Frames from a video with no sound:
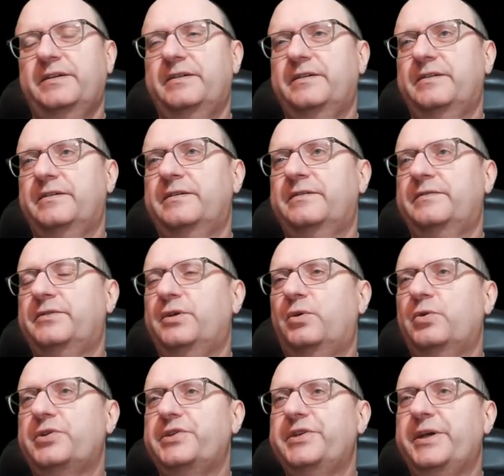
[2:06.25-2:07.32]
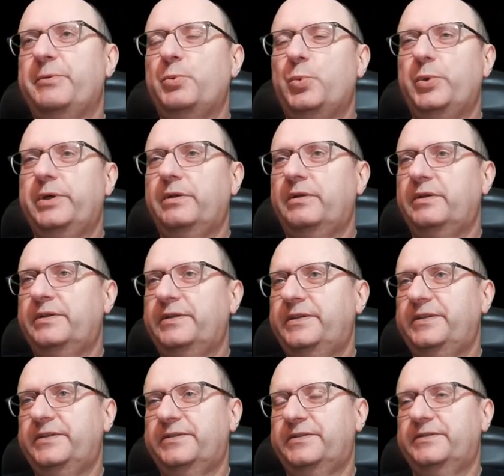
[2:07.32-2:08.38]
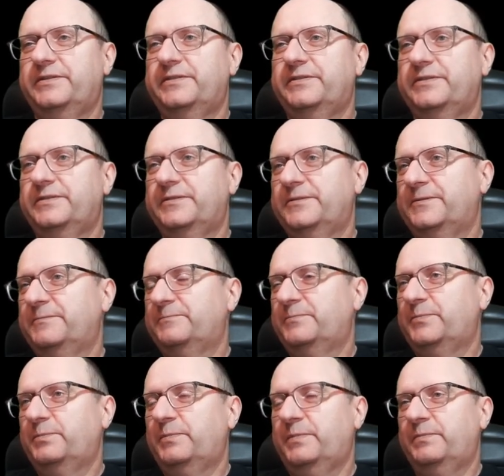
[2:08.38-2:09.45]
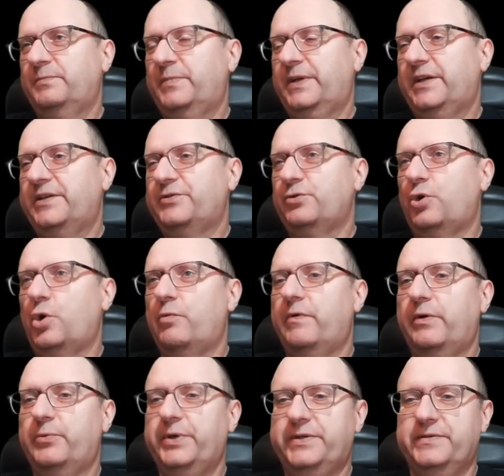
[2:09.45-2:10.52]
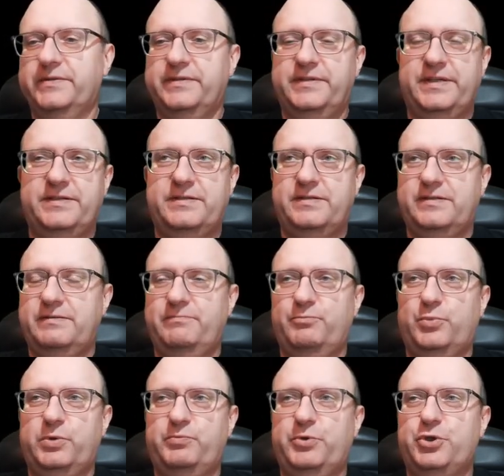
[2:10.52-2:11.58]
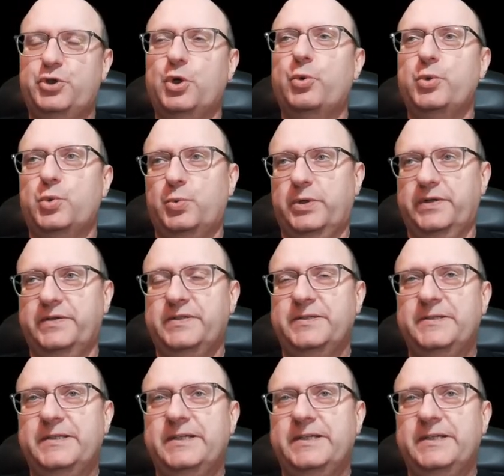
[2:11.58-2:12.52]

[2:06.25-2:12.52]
the old name will here get overwritten. That's what we don't want.